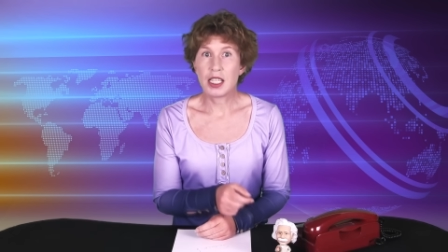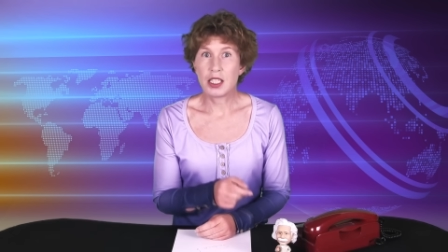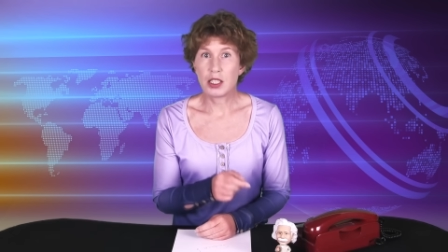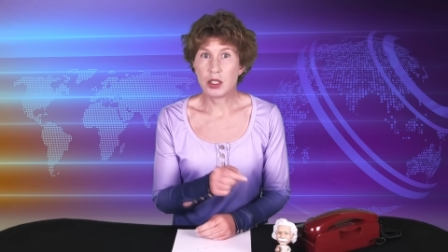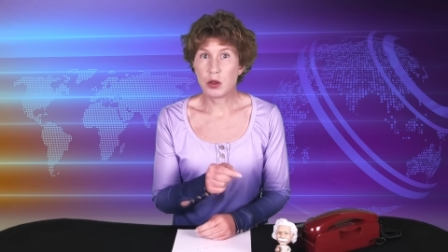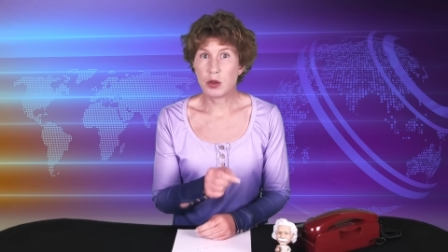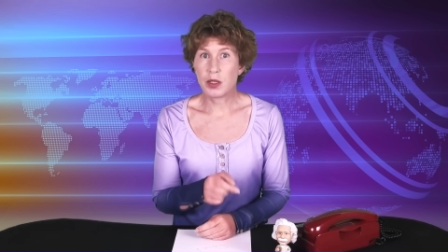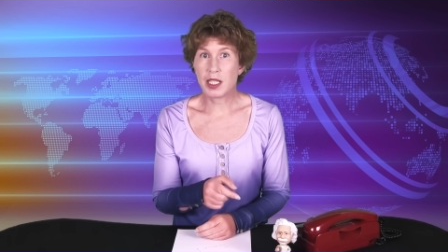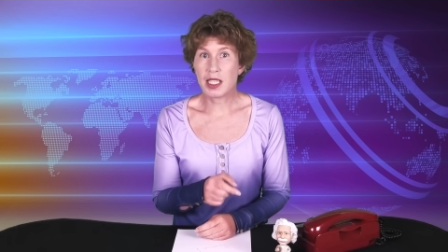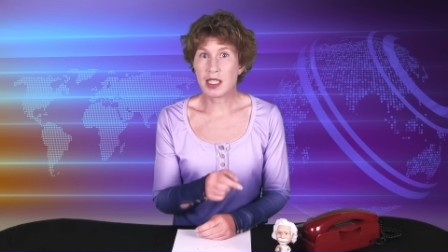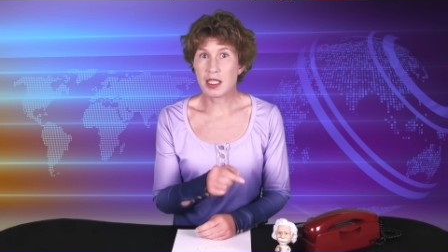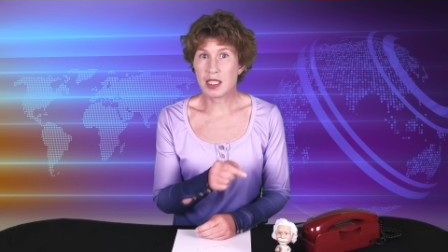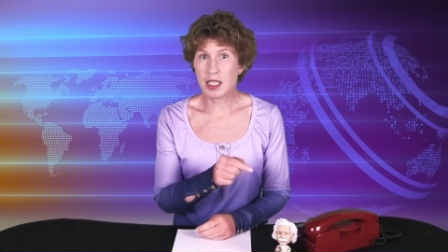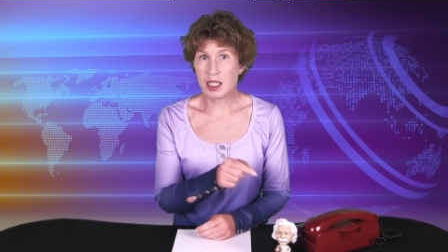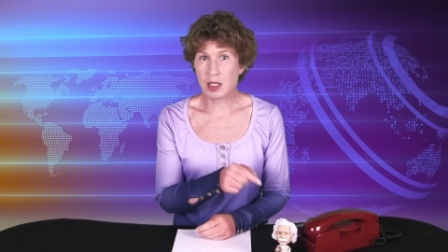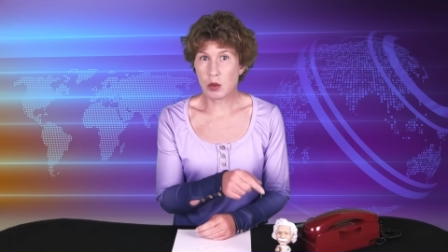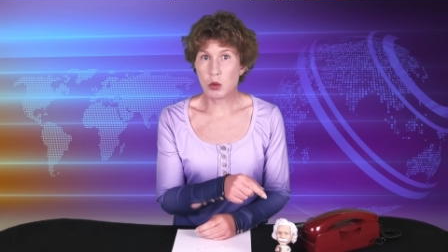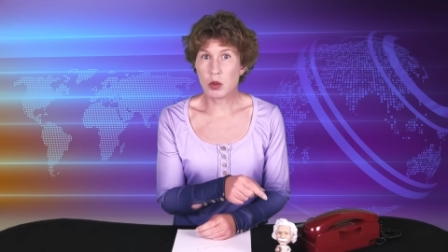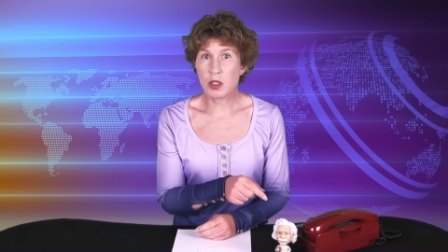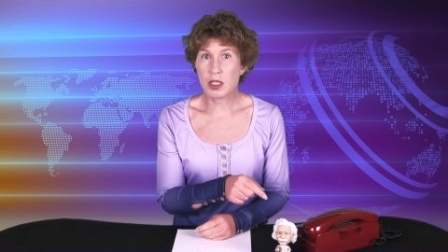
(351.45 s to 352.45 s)
you get
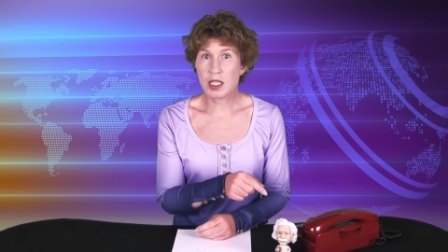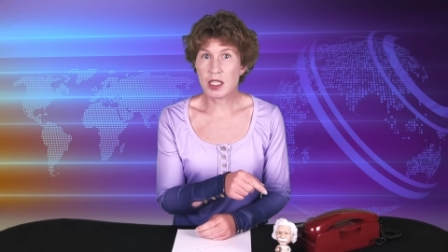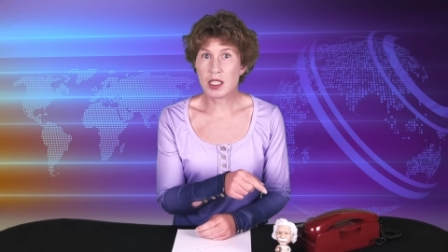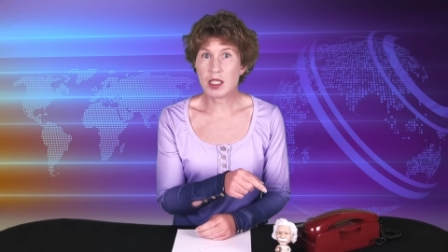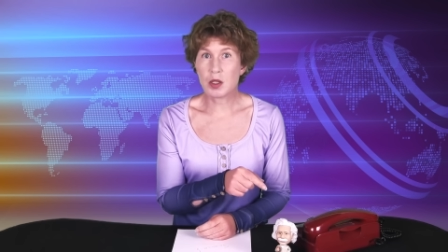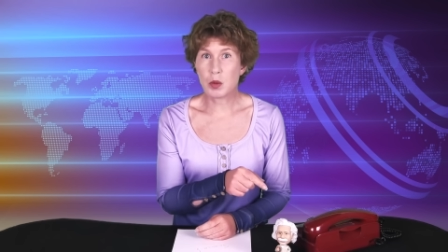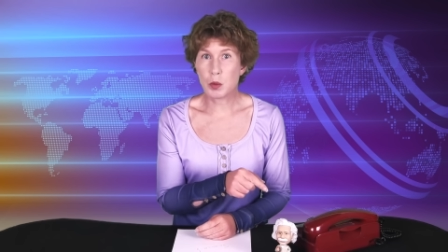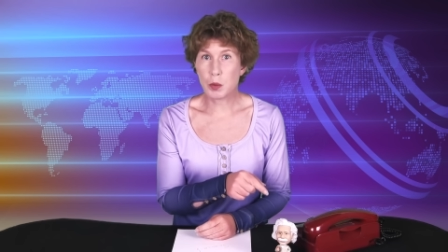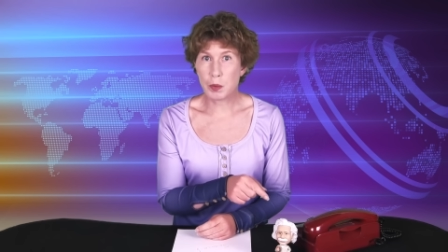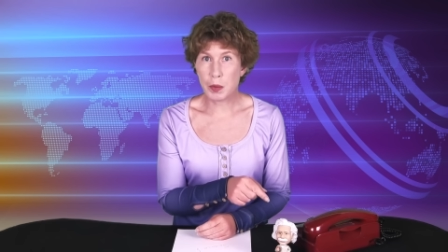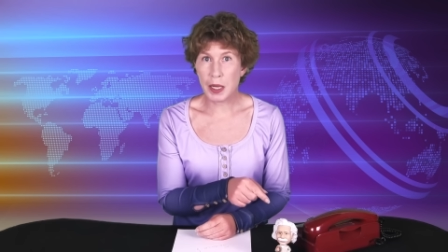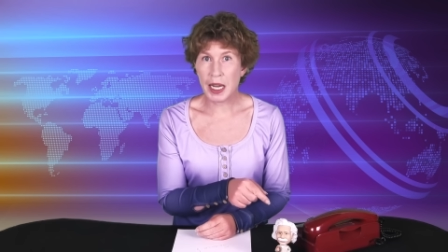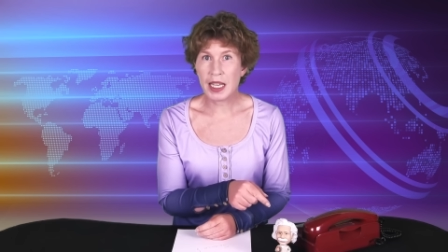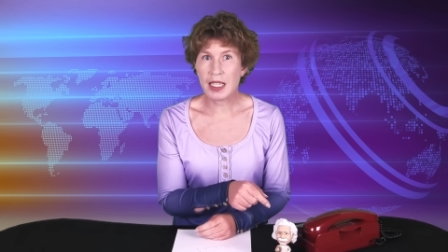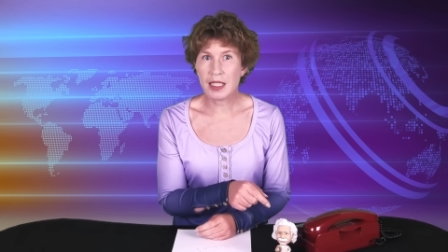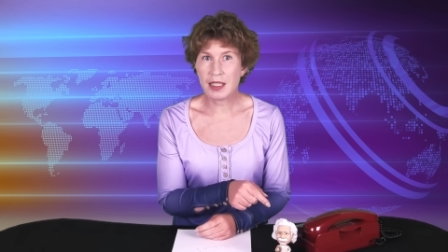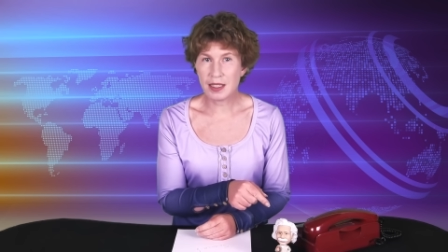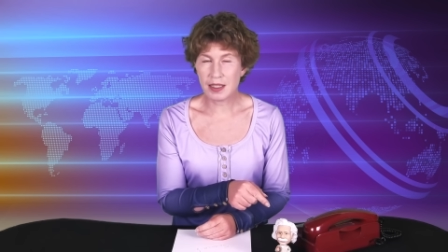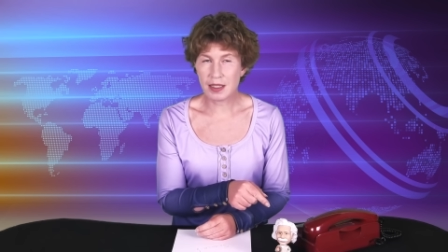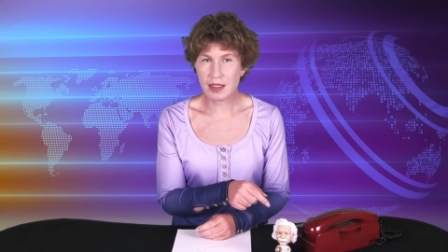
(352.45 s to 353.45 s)
someone's
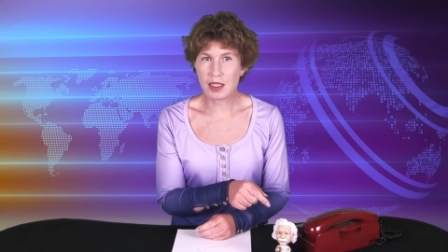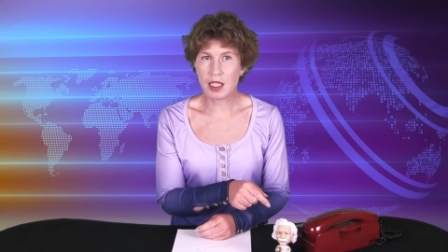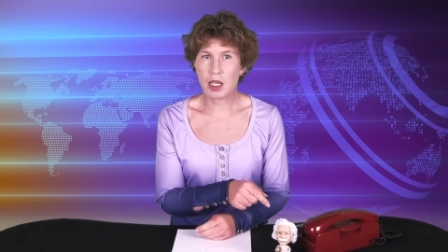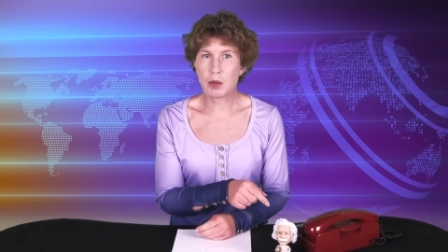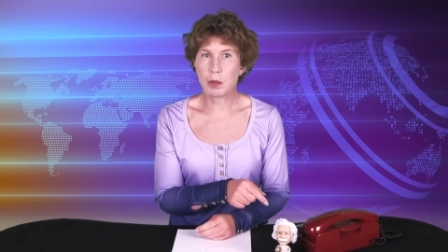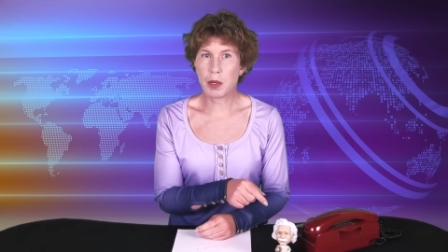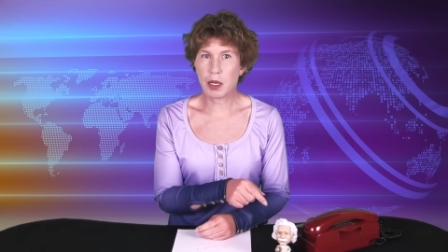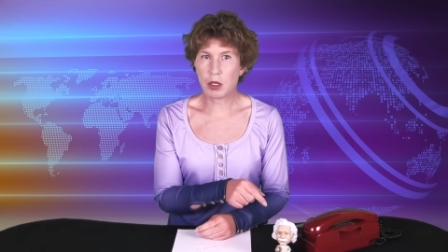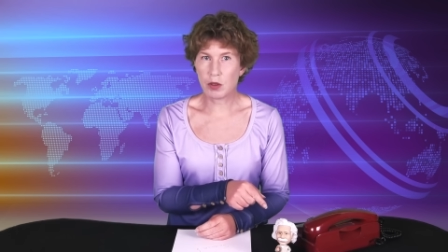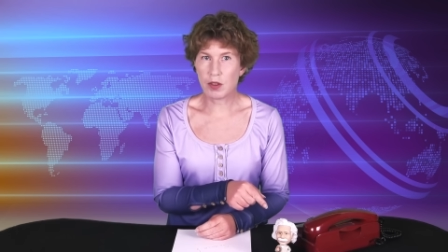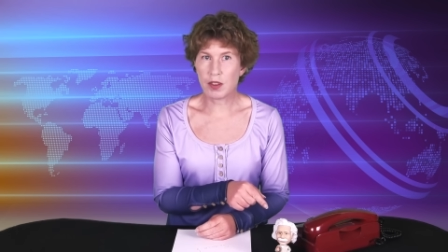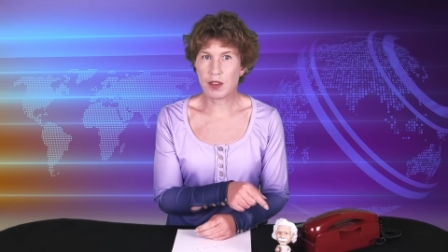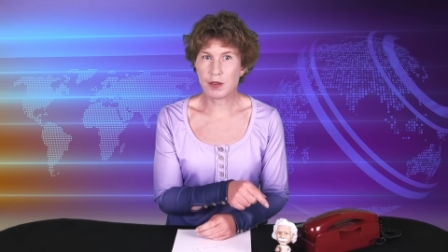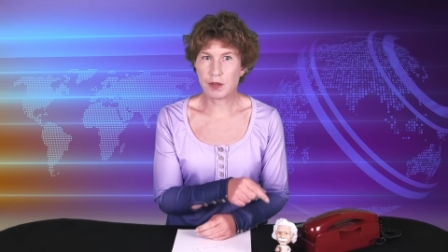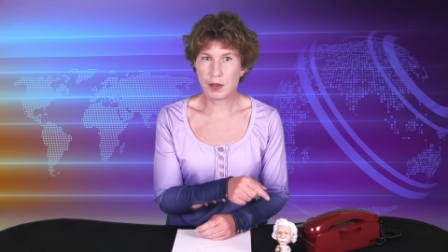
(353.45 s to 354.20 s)
opinion about the